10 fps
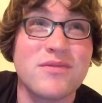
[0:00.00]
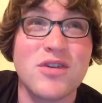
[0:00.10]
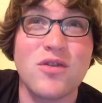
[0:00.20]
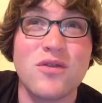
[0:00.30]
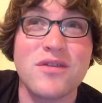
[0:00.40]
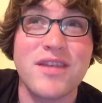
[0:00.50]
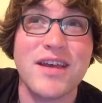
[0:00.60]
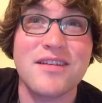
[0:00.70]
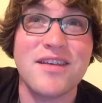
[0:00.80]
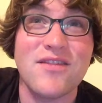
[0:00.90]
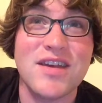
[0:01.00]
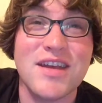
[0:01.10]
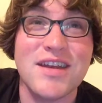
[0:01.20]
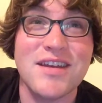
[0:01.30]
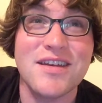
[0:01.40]
current like
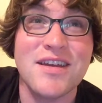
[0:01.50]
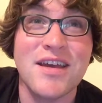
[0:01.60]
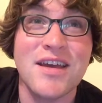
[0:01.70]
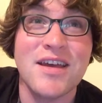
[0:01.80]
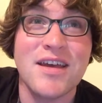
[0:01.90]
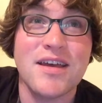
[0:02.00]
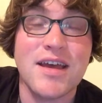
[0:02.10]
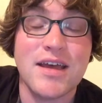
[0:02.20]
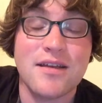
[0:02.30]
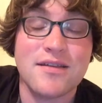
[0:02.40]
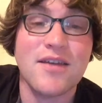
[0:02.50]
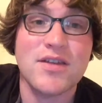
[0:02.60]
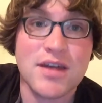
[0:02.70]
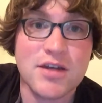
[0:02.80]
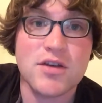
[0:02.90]
17
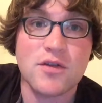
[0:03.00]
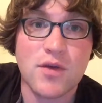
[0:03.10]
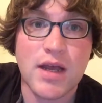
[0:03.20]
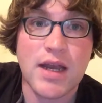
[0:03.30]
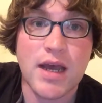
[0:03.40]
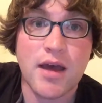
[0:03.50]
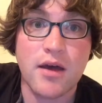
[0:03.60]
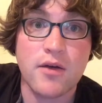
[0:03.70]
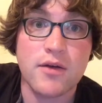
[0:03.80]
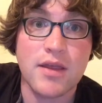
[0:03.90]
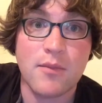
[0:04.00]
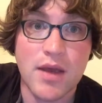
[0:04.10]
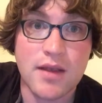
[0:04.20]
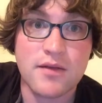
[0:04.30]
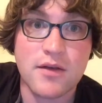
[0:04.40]
issues right now in the
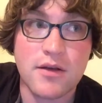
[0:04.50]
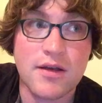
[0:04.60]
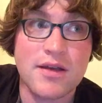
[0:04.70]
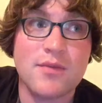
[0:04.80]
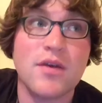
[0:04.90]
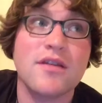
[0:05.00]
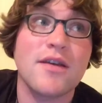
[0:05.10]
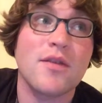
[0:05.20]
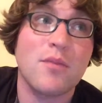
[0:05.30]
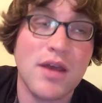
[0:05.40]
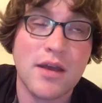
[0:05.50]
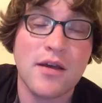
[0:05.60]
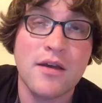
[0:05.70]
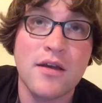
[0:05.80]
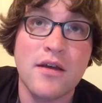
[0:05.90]
main series, plus you have the
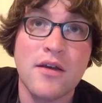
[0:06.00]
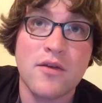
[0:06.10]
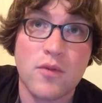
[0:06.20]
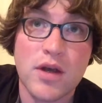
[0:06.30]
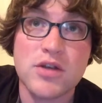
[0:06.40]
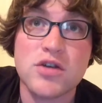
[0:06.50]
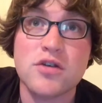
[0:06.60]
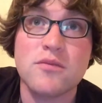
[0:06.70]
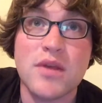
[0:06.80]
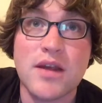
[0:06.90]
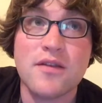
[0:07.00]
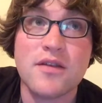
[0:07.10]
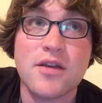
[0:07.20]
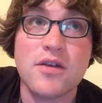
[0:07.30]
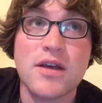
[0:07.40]
Pink Ranger
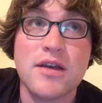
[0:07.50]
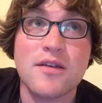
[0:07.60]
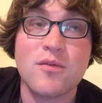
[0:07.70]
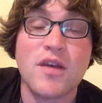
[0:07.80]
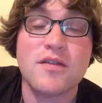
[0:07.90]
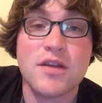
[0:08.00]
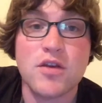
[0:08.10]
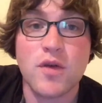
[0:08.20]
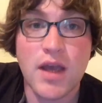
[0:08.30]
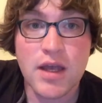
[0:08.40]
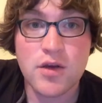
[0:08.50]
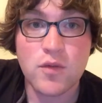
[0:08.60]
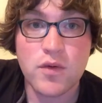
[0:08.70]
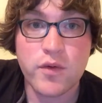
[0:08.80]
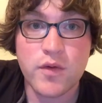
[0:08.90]
miniseries, plus the 2
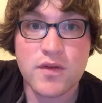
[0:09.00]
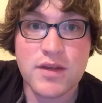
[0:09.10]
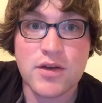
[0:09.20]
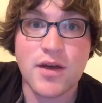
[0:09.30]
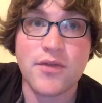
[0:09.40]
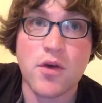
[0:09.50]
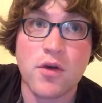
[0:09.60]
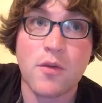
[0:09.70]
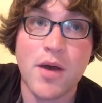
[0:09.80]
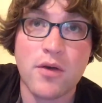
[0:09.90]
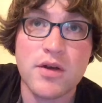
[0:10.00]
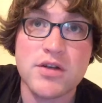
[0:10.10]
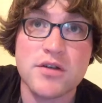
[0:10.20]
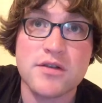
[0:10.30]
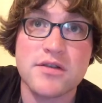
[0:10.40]
annuals, and then you have the Go-Go Power
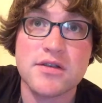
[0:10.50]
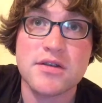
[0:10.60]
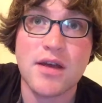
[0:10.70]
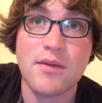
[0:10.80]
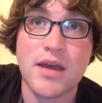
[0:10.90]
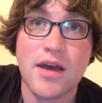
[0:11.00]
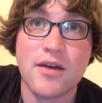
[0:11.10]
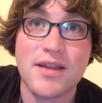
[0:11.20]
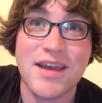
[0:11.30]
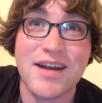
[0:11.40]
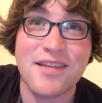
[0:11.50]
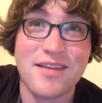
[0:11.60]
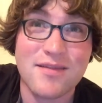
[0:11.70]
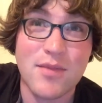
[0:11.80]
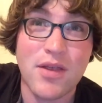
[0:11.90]
Rangers coming out at the end of
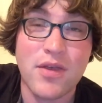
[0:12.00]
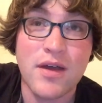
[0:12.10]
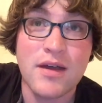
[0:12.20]
this month.